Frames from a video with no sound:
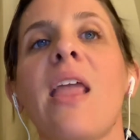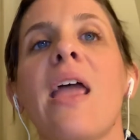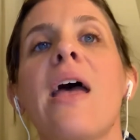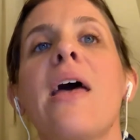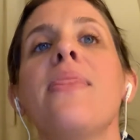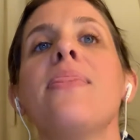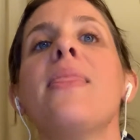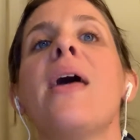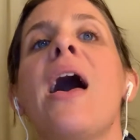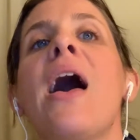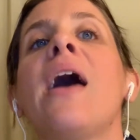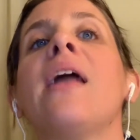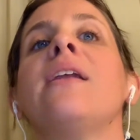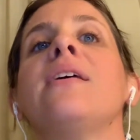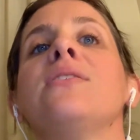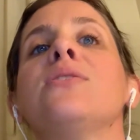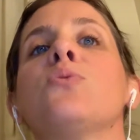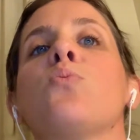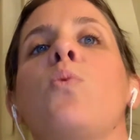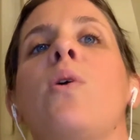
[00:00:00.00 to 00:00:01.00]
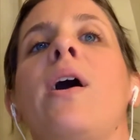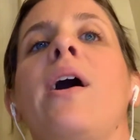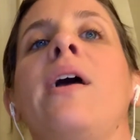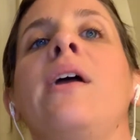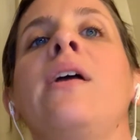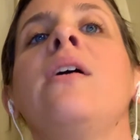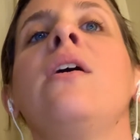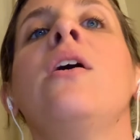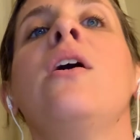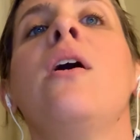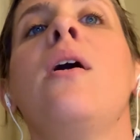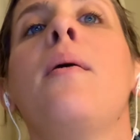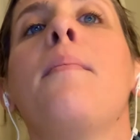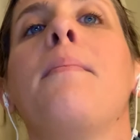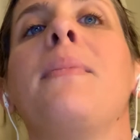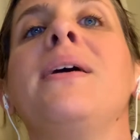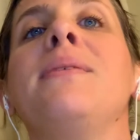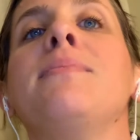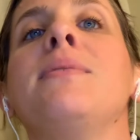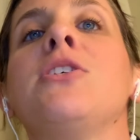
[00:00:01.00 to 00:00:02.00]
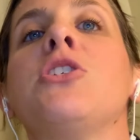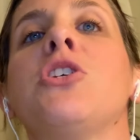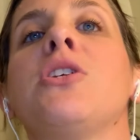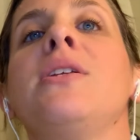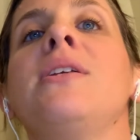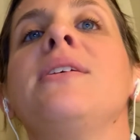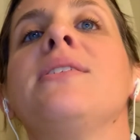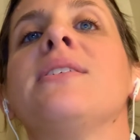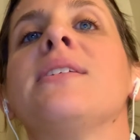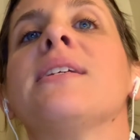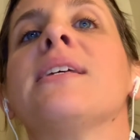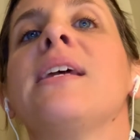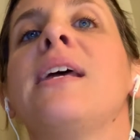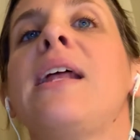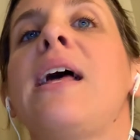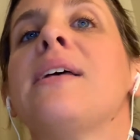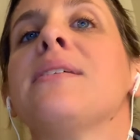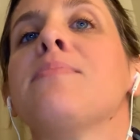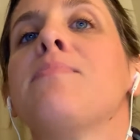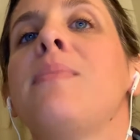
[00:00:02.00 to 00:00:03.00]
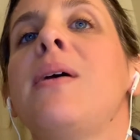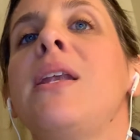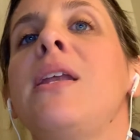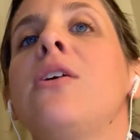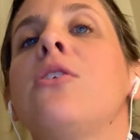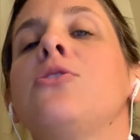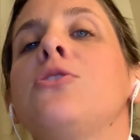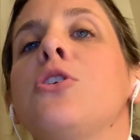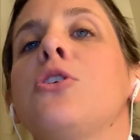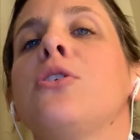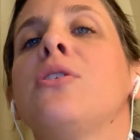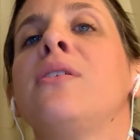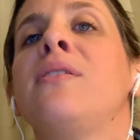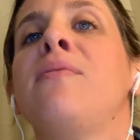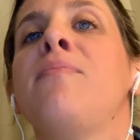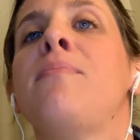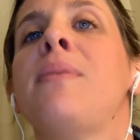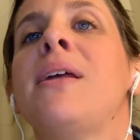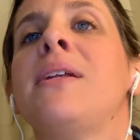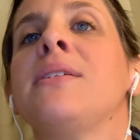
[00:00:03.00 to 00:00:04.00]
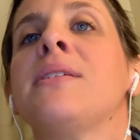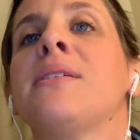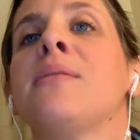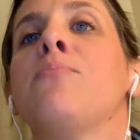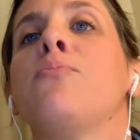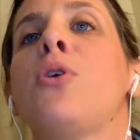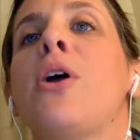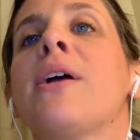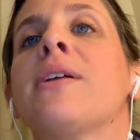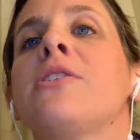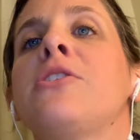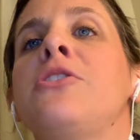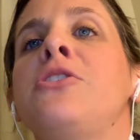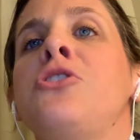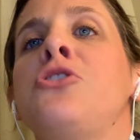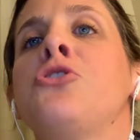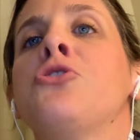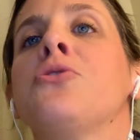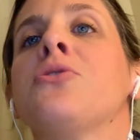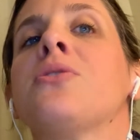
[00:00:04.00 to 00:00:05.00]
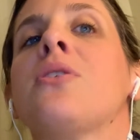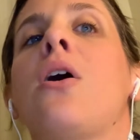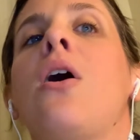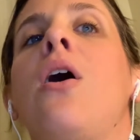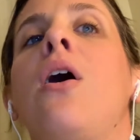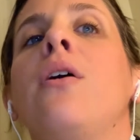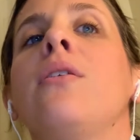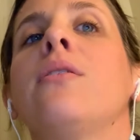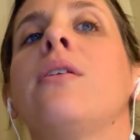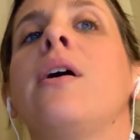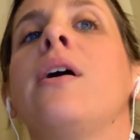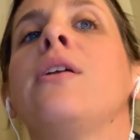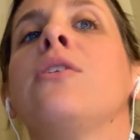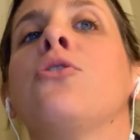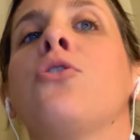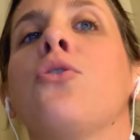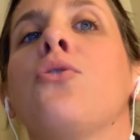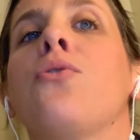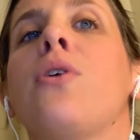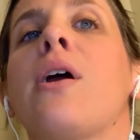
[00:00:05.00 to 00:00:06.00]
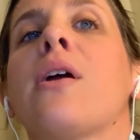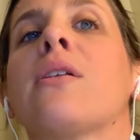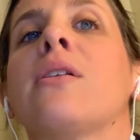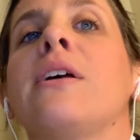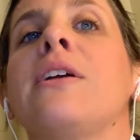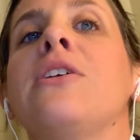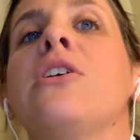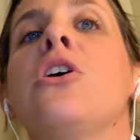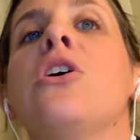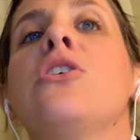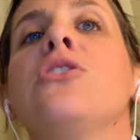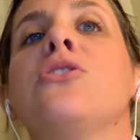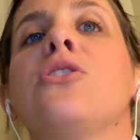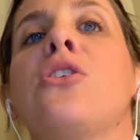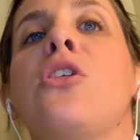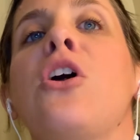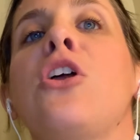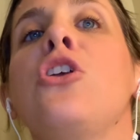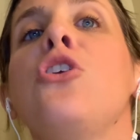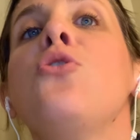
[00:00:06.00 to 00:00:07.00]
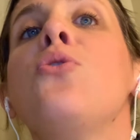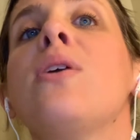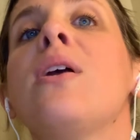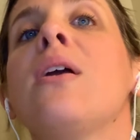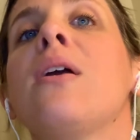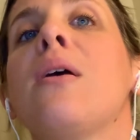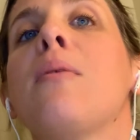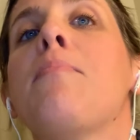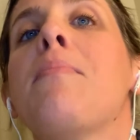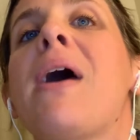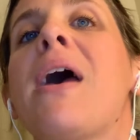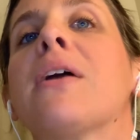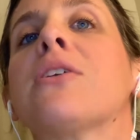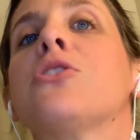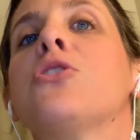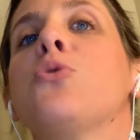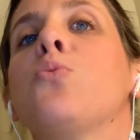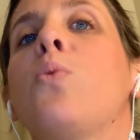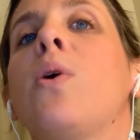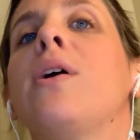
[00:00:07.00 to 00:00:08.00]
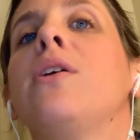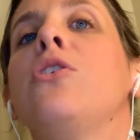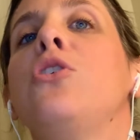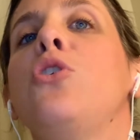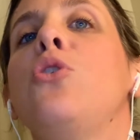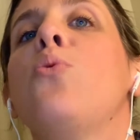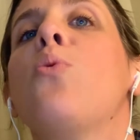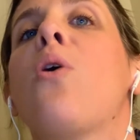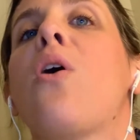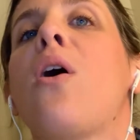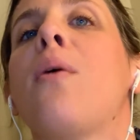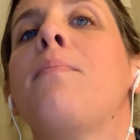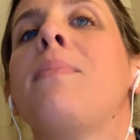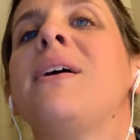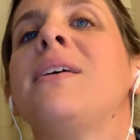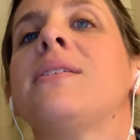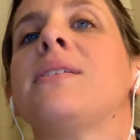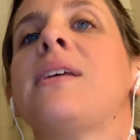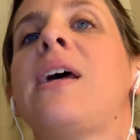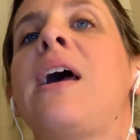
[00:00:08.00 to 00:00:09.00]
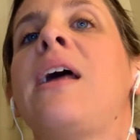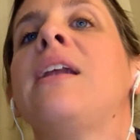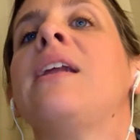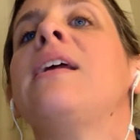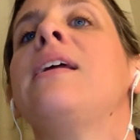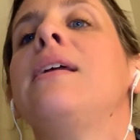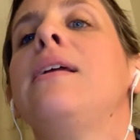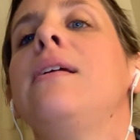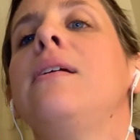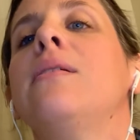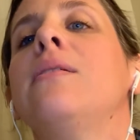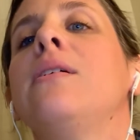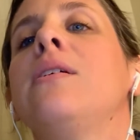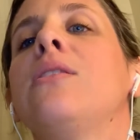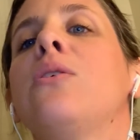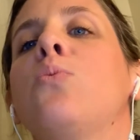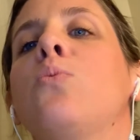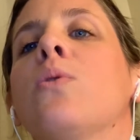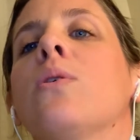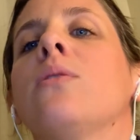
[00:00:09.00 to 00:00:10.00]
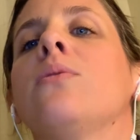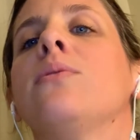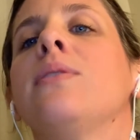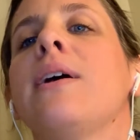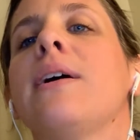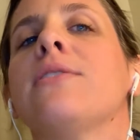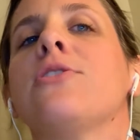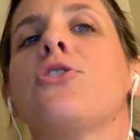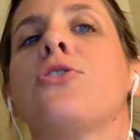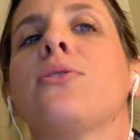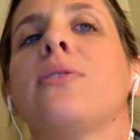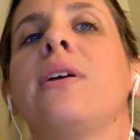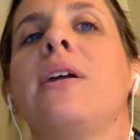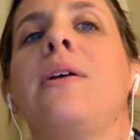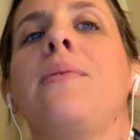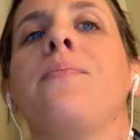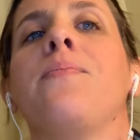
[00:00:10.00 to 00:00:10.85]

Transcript: And that is why my mission is to get as many alternative medicine practitioners online correctly so that you can get back to what you are best at, healing the world naturally.